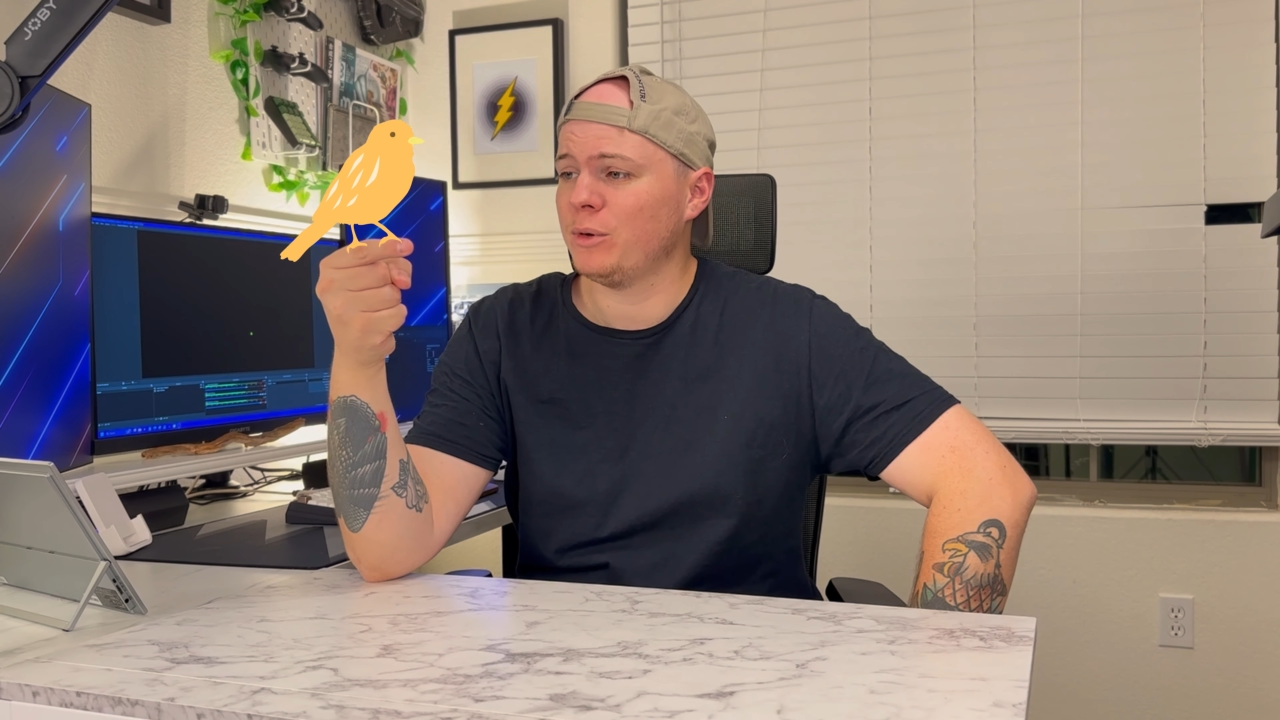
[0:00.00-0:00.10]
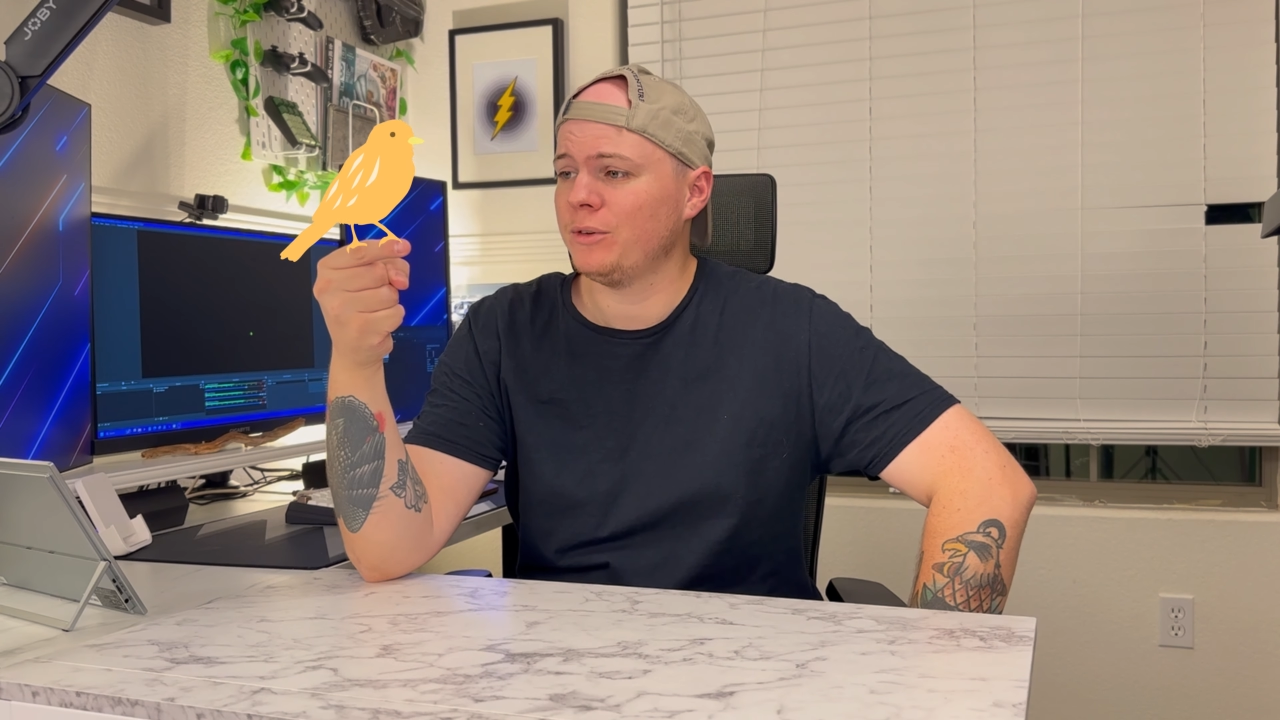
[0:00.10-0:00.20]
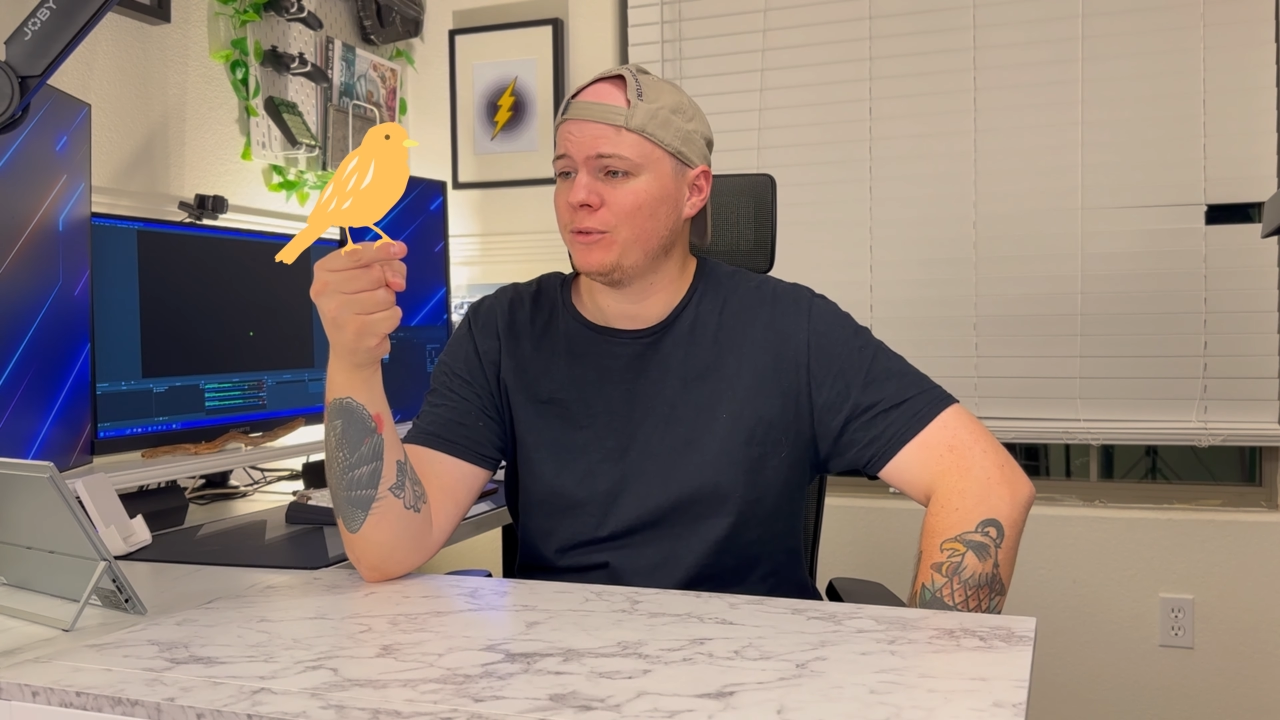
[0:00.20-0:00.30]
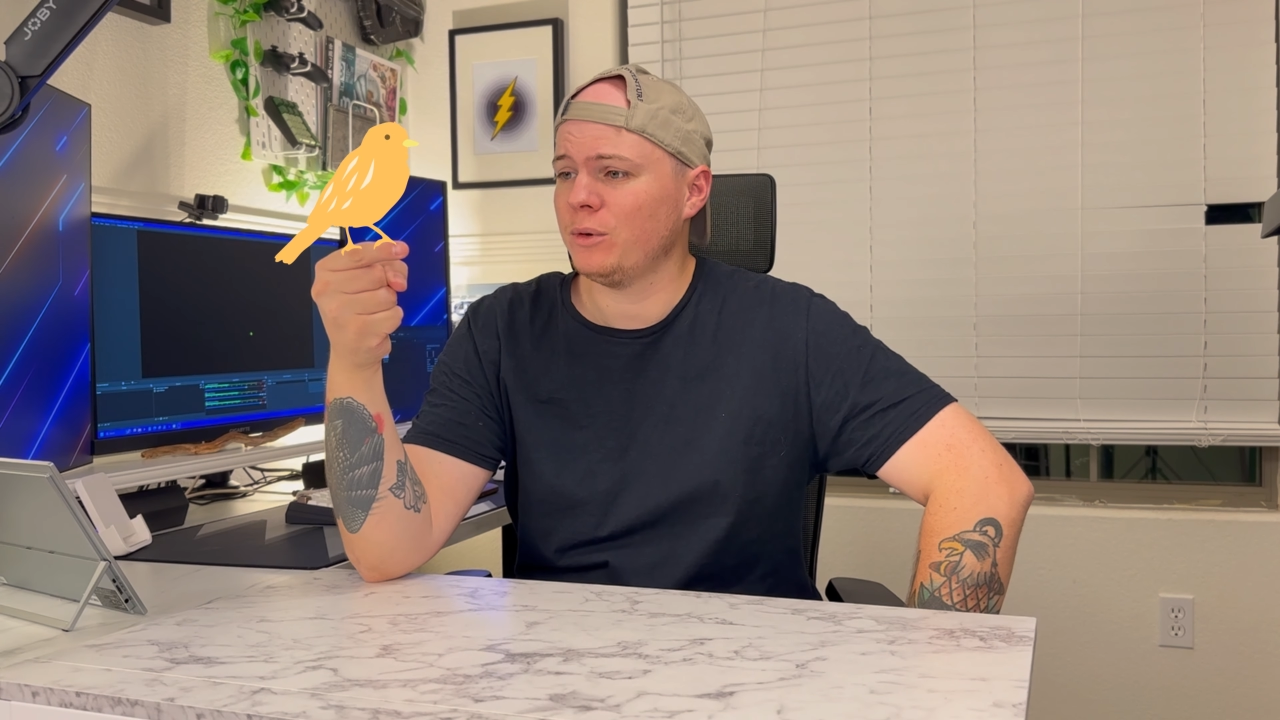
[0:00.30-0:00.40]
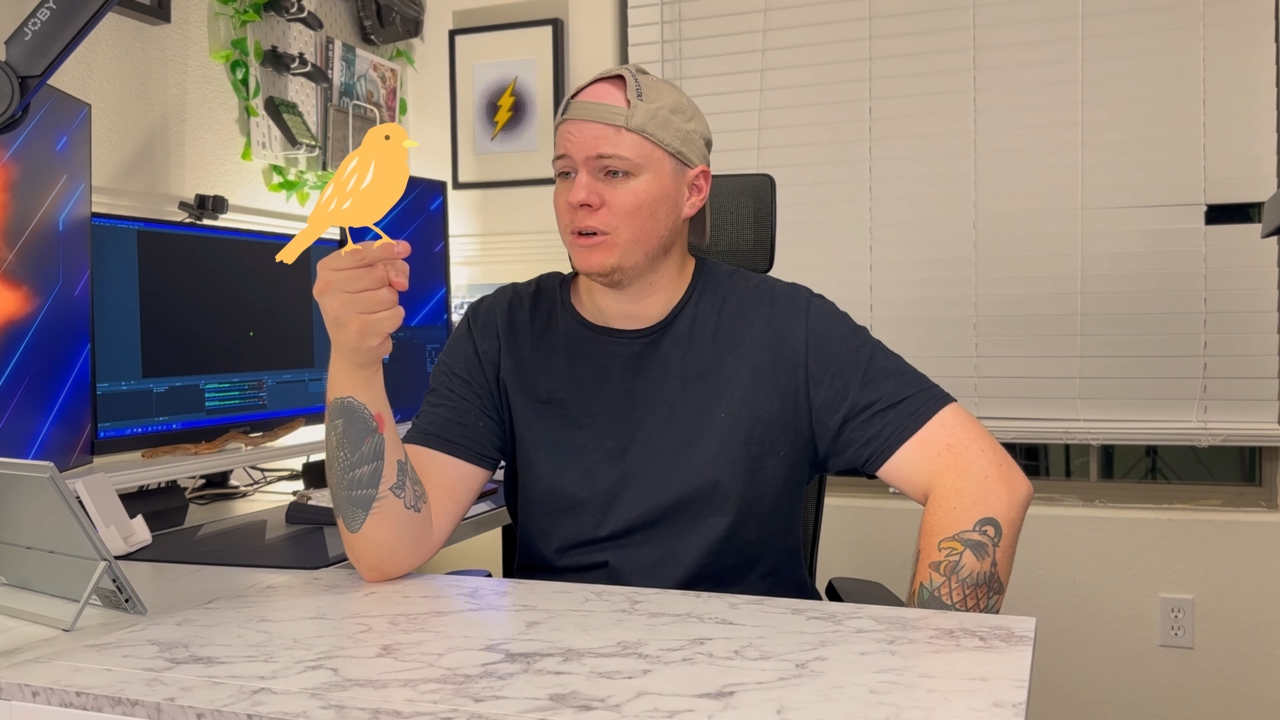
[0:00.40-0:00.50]

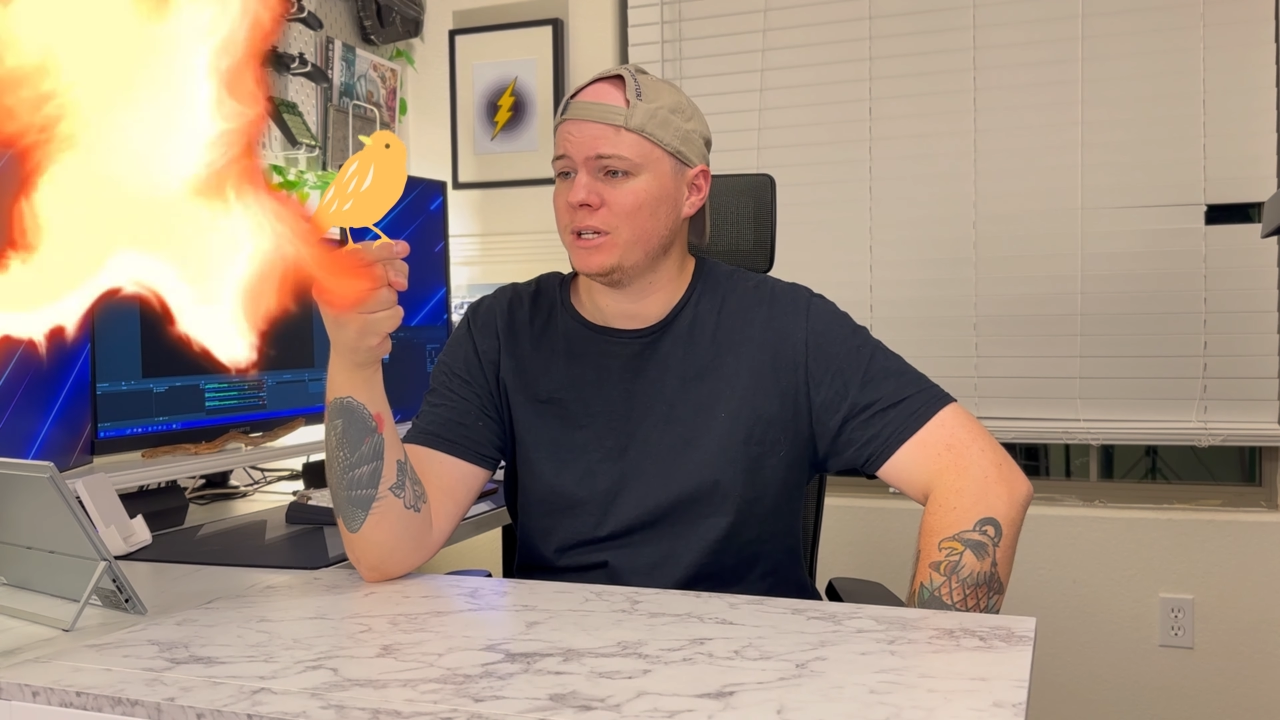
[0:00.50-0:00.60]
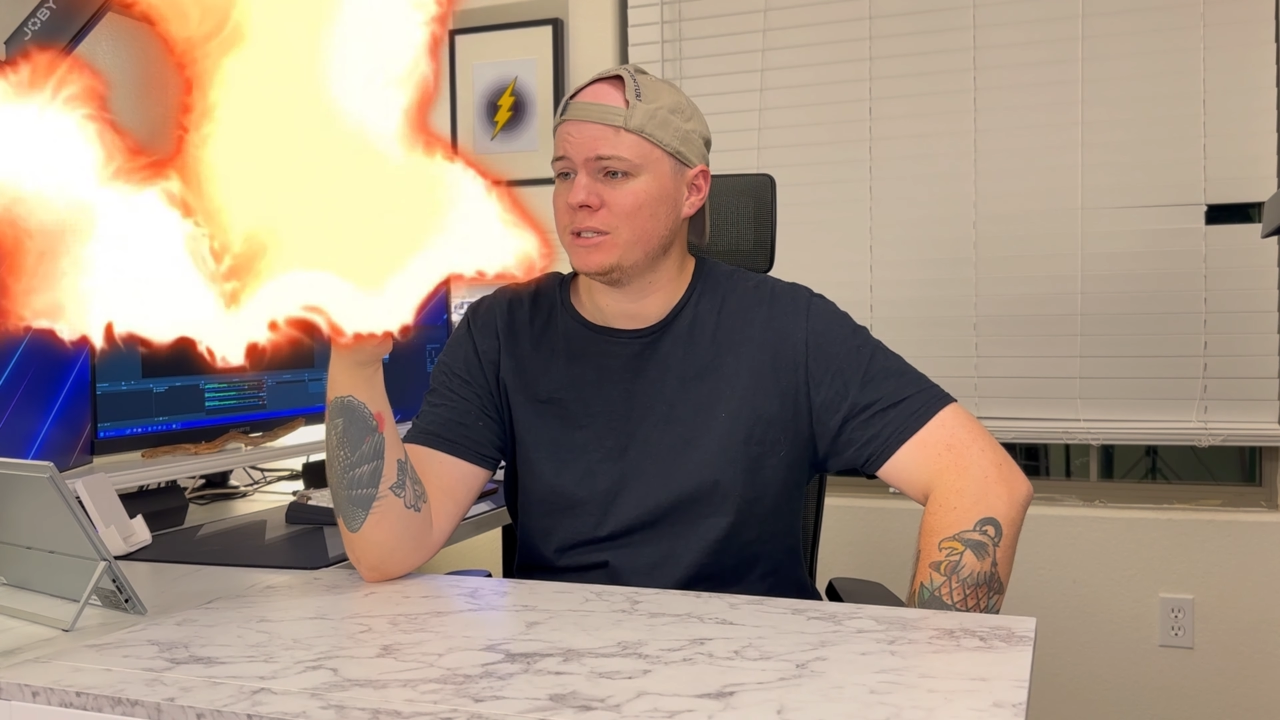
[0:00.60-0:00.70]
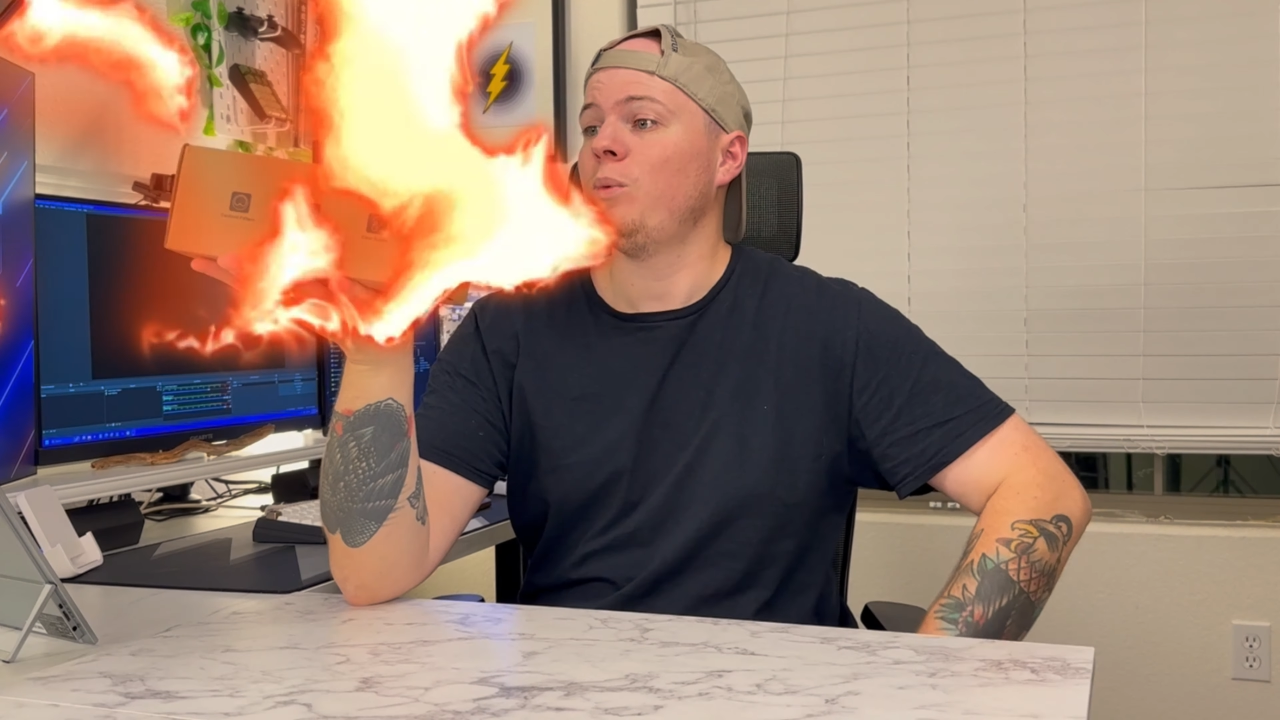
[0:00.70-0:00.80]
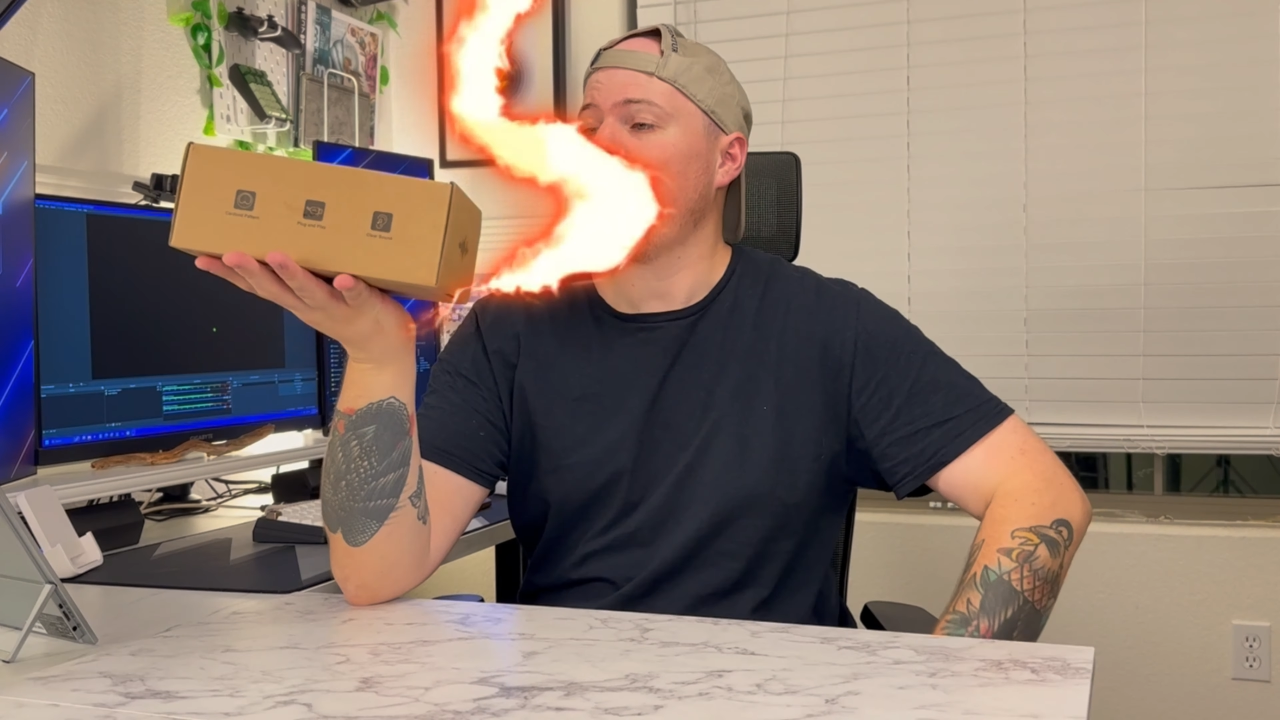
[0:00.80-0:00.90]
one for us?